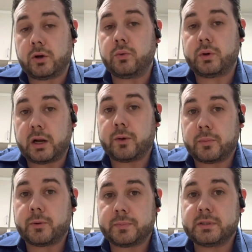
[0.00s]
what our
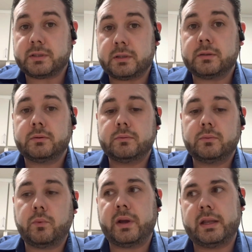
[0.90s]
purpose is.
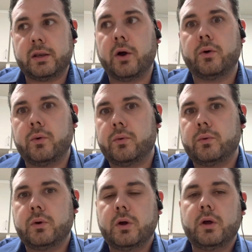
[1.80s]
We know
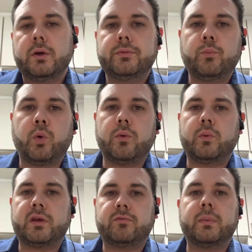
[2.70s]
what
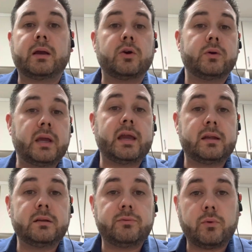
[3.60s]
we've been
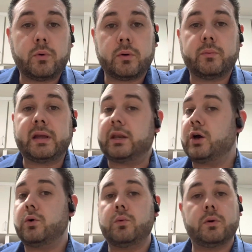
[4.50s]
created for. We
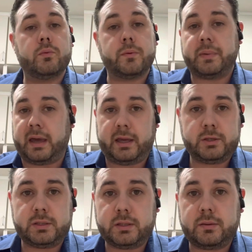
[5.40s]
know what we're
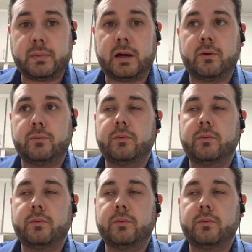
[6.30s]
passionate about.